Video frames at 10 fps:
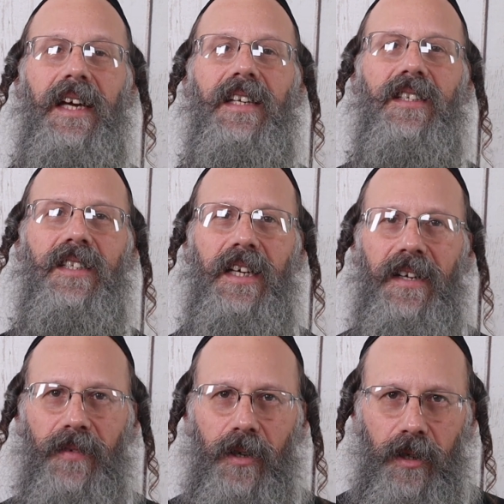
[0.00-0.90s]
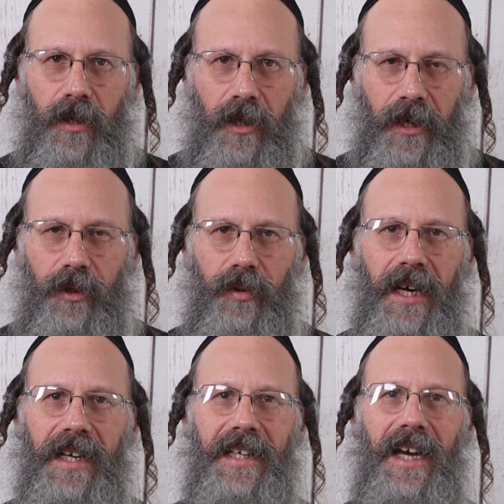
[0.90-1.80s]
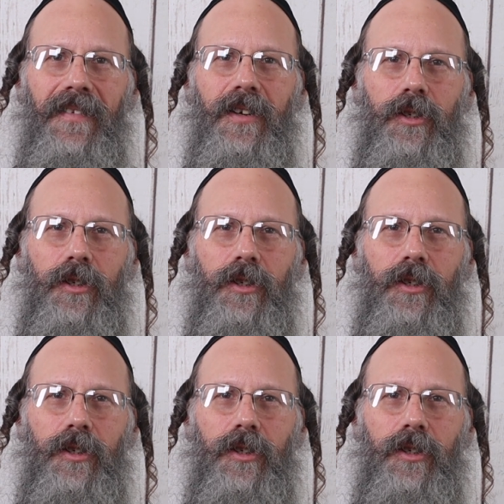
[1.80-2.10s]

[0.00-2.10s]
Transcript: instead of the Creator gave it